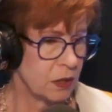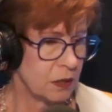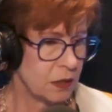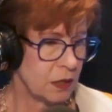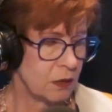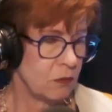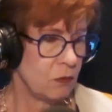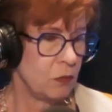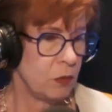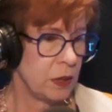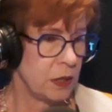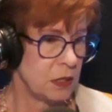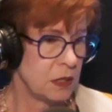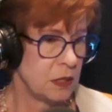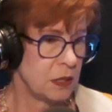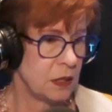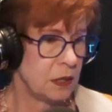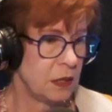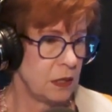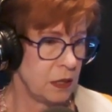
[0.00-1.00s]
that we
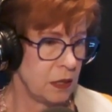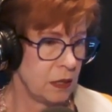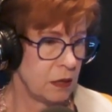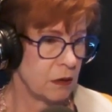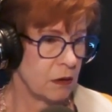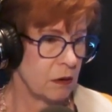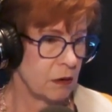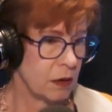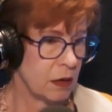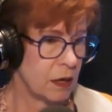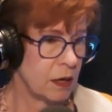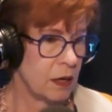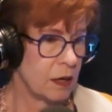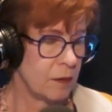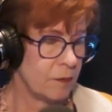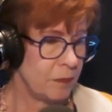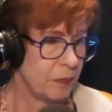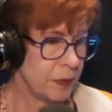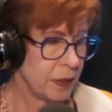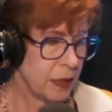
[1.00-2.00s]
did there.
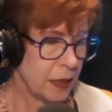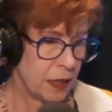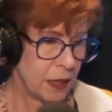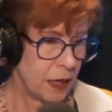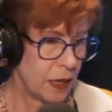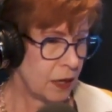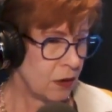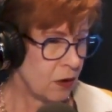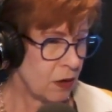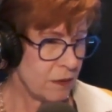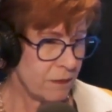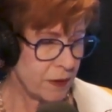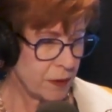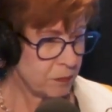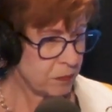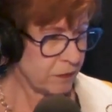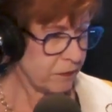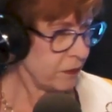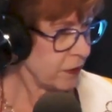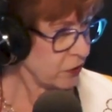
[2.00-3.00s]
Um, and all that
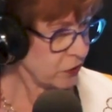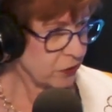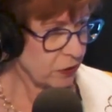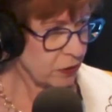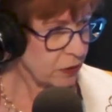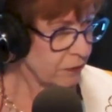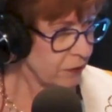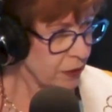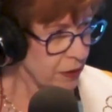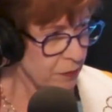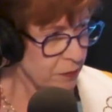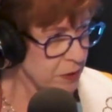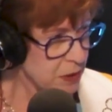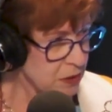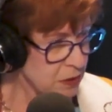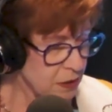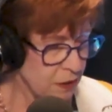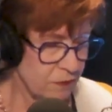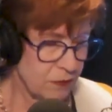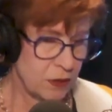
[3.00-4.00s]
professional development
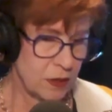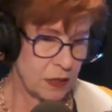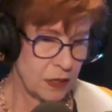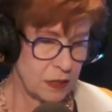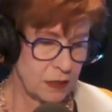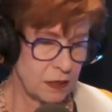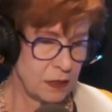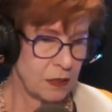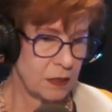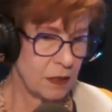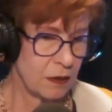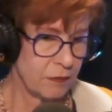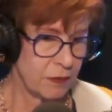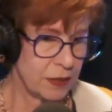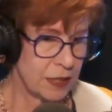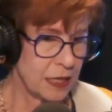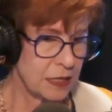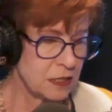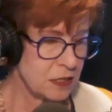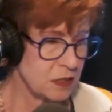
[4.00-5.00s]
stuff that I did, I mean,
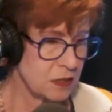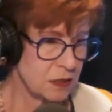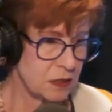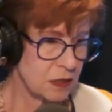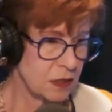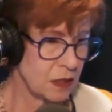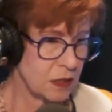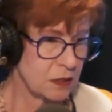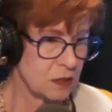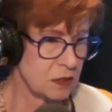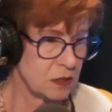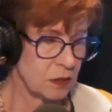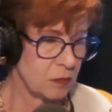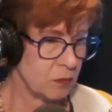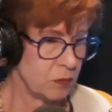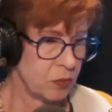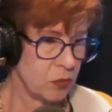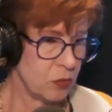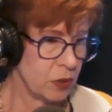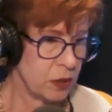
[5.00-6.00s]
that's as
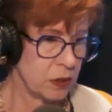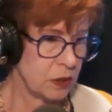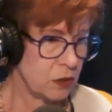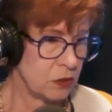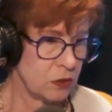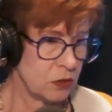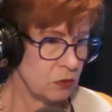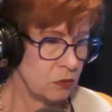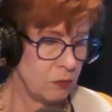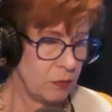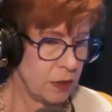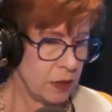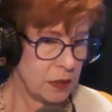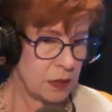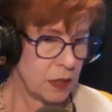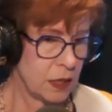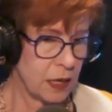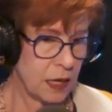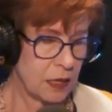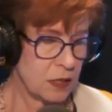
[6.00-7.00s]
important to me
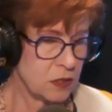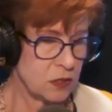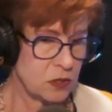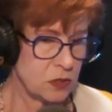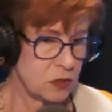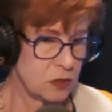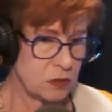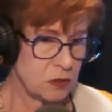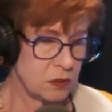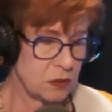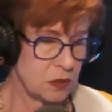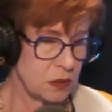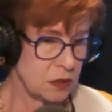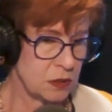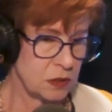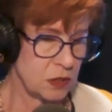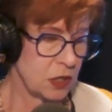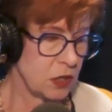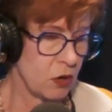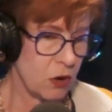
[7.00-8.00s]
as
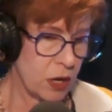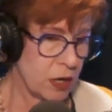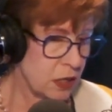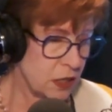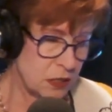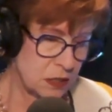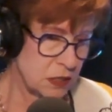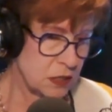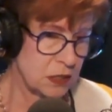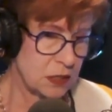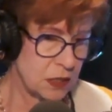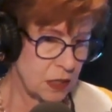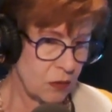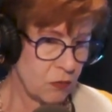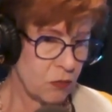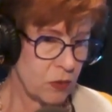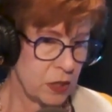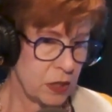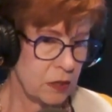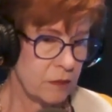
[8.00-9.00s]
the audits
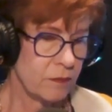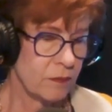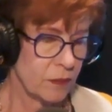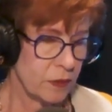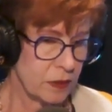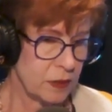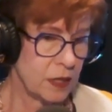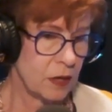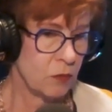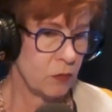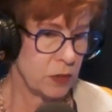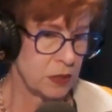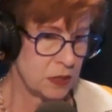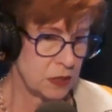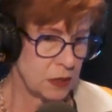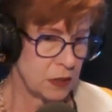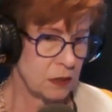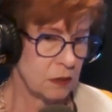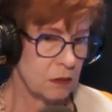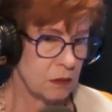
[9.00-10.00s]
that we that we
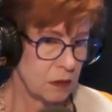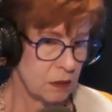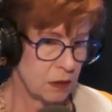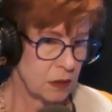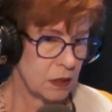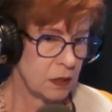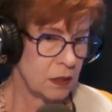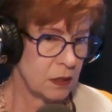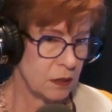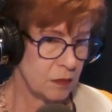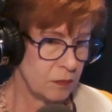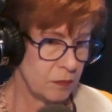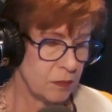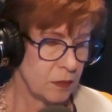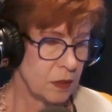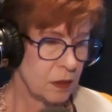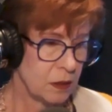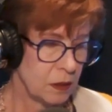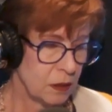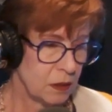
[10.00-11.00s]
did. Um,
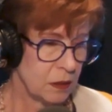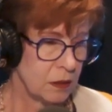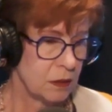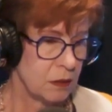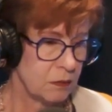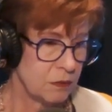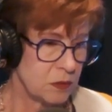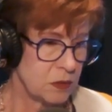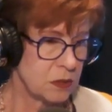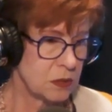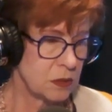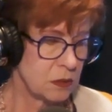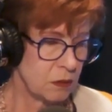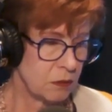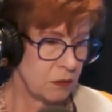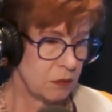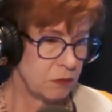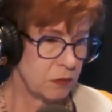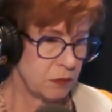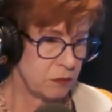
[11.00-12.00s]

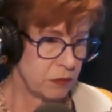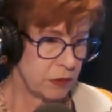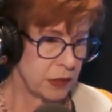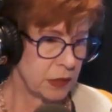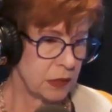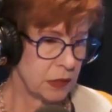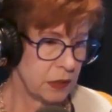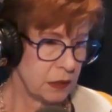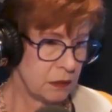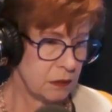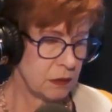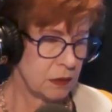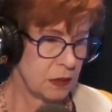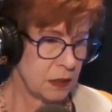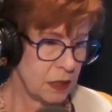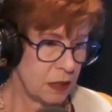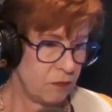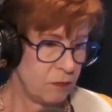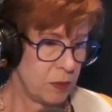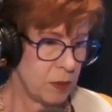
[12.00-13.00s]
so we really
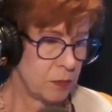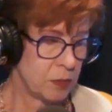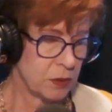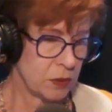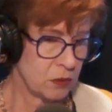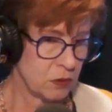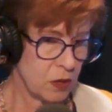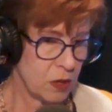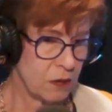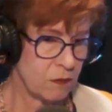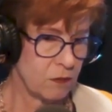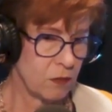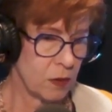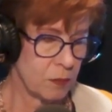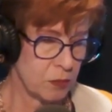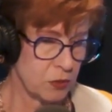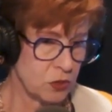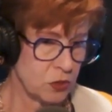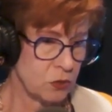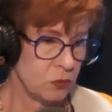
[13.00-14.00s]
gave people a lot of
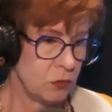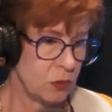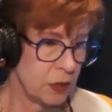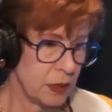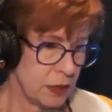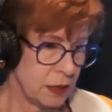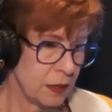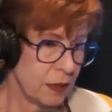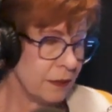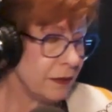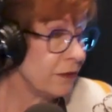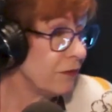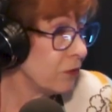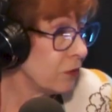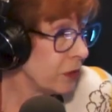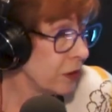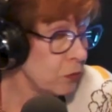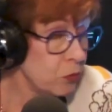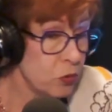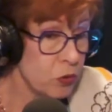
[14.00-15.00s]
opportunity, and
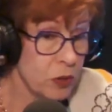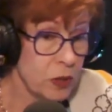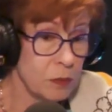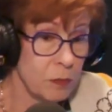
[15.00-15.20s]
therefore they worked